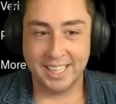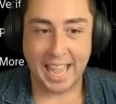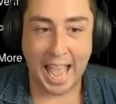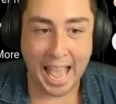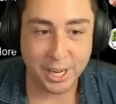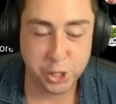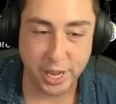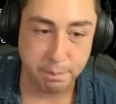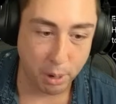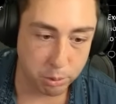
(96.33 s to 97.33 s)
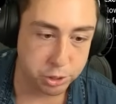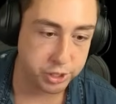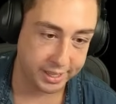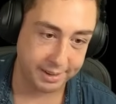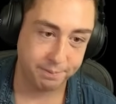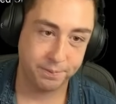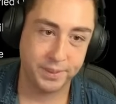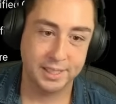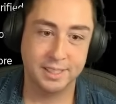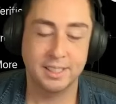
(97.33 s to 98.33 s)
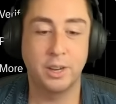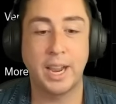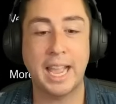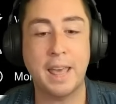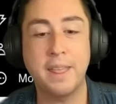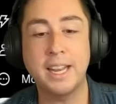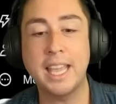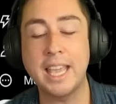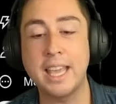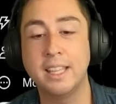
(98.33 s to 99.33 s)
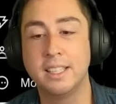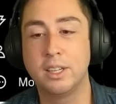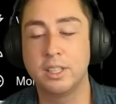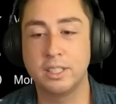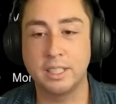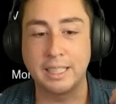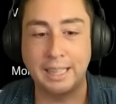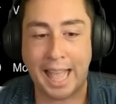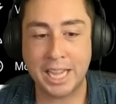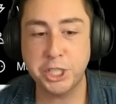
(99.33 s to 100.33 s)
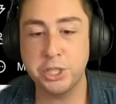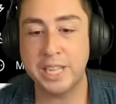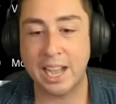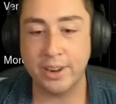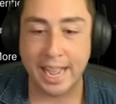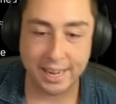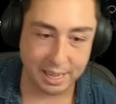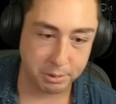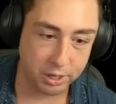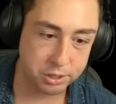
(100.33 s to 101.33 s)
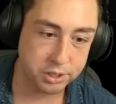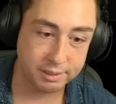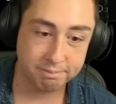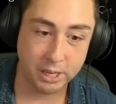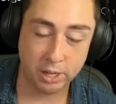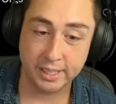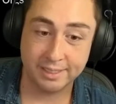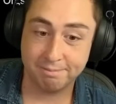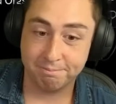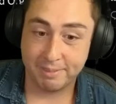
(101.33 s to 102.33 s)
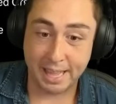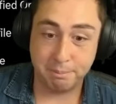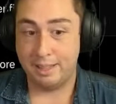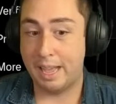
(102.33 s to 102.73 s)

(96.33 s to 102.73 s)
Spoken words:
Akshay personally, okay? And then he lashes out at him, calling him a